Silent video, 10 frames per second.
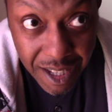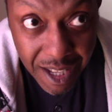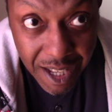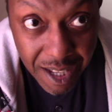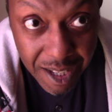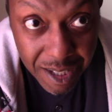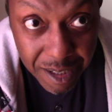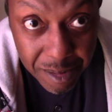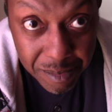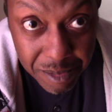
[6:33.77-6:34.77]

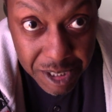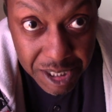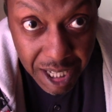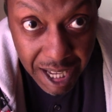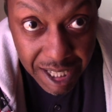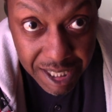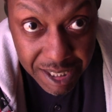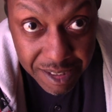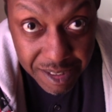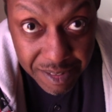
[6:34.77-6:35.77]
Diet
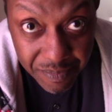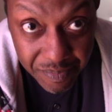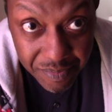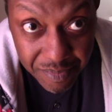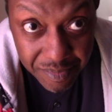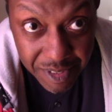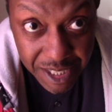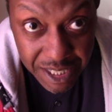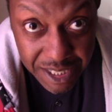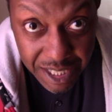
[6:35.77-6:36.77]

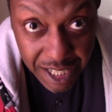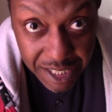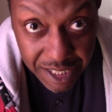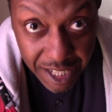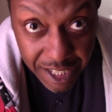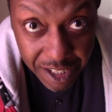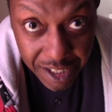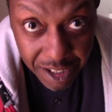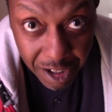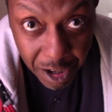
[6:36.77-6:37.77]
is kind of like
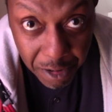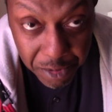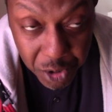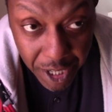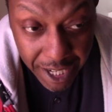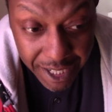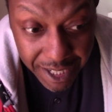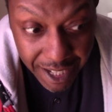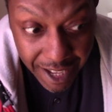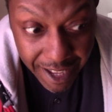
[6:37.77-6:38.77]
off track.
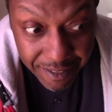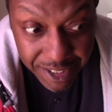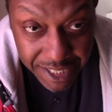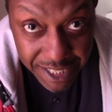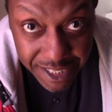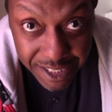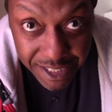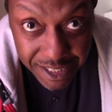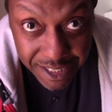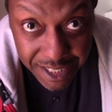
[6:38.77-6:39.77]
I haven't
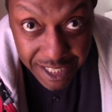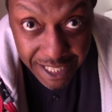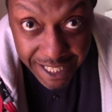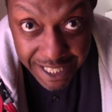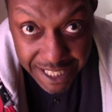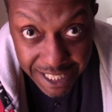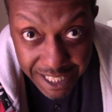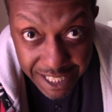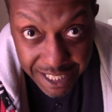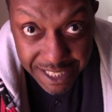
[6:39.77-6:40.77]
eaten anything
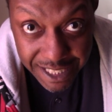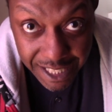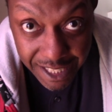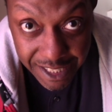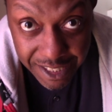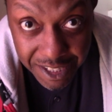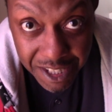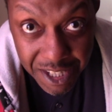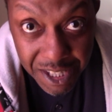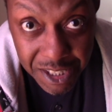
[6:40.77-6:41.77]
yet today,
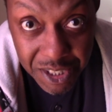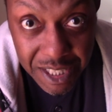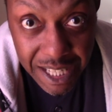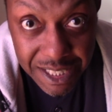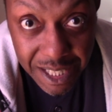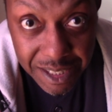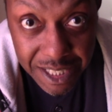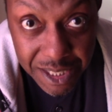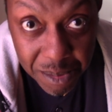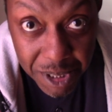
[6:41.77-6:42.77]
so now it's time to
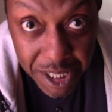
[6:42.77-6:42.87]
get some